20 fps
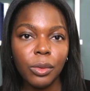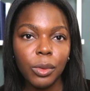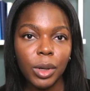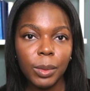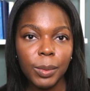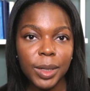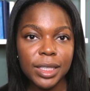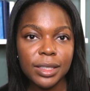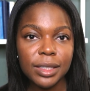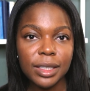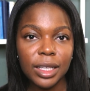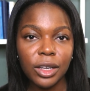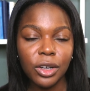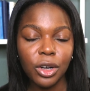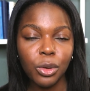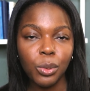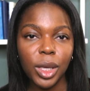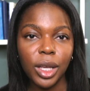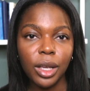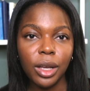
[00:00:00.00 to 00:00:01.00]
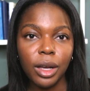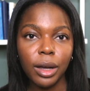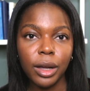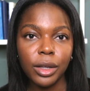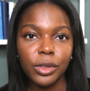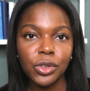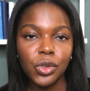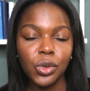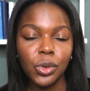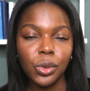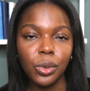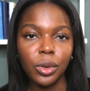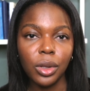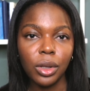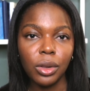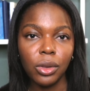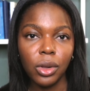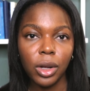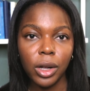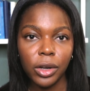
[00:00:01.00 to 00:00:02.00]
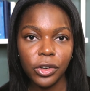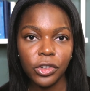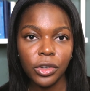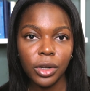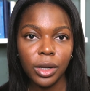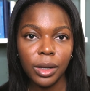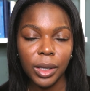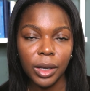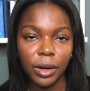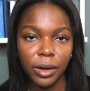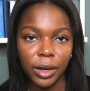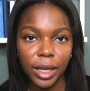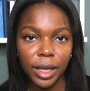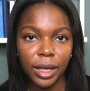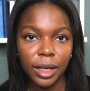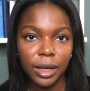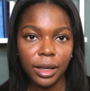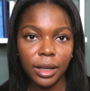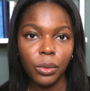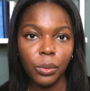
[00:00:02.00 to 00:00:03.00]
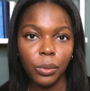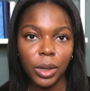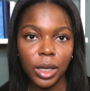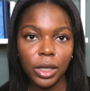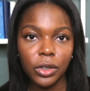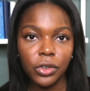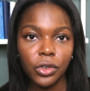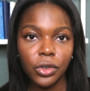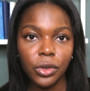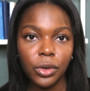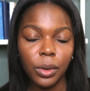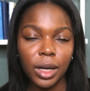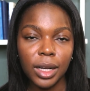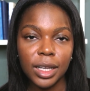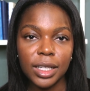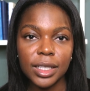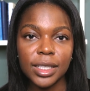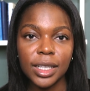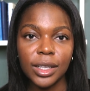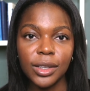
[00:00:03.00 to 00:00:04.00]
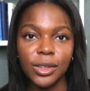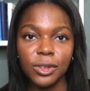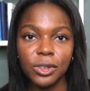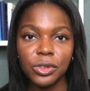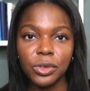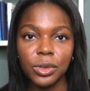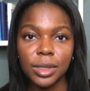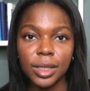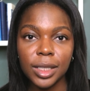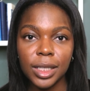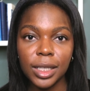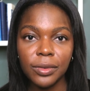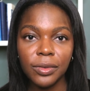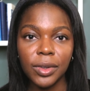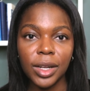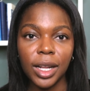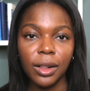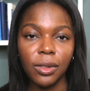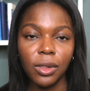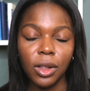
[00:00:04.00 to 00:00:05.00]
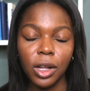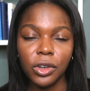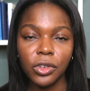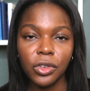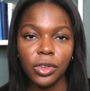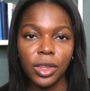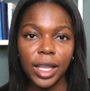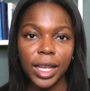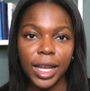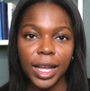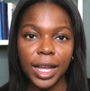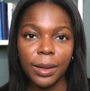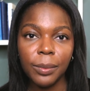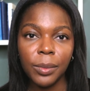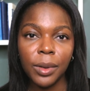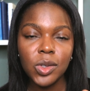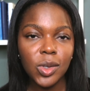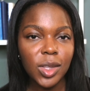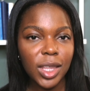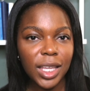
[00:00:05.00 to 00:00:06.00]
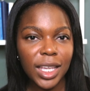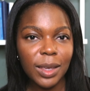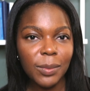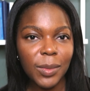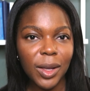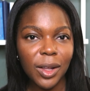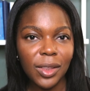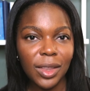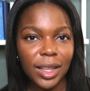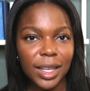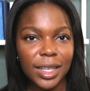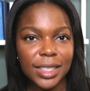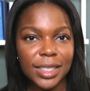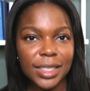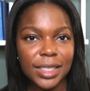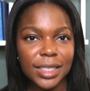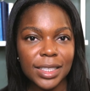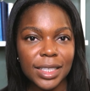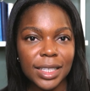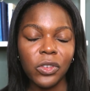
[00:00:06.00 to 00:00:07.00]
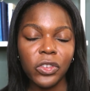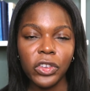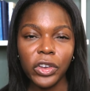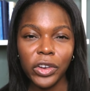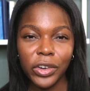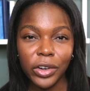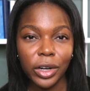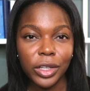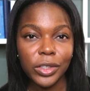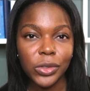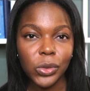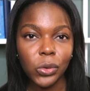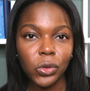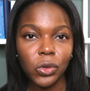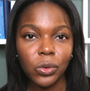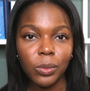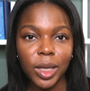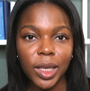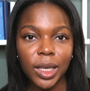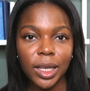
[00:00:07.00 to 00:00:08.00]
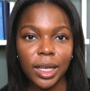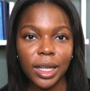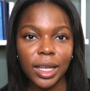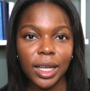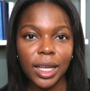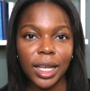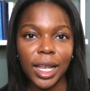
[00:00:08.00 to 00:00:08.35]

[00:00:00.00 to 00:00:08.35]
3 months later, we got to the launch period, which was a huge relief. And I launched the app to the email list, shared it on social media.